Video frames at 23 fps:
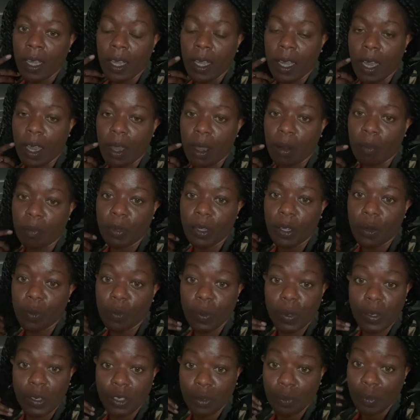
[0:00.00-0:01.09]
There
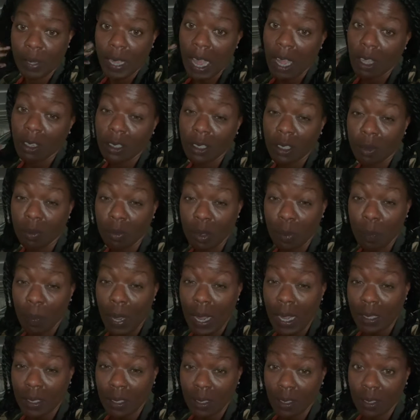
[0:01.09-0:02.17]
was some calcium
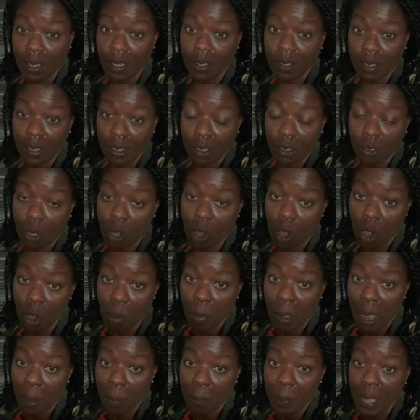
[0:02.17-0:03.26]
deposits that they saw on
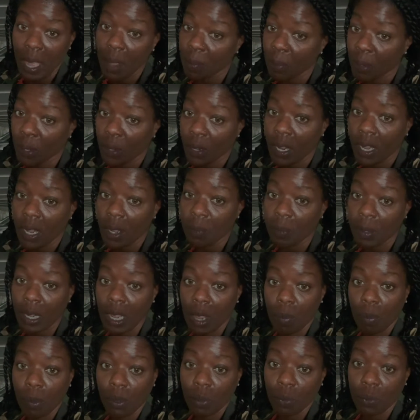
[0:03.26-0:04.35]
my mammogram a
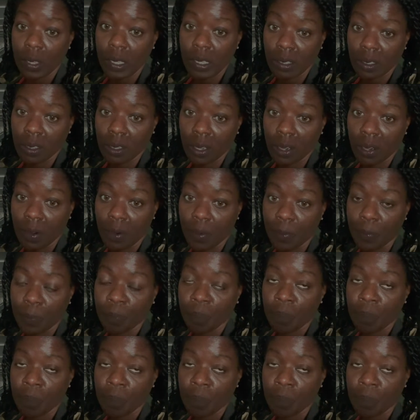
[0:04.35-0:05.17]
couple of weeks ago.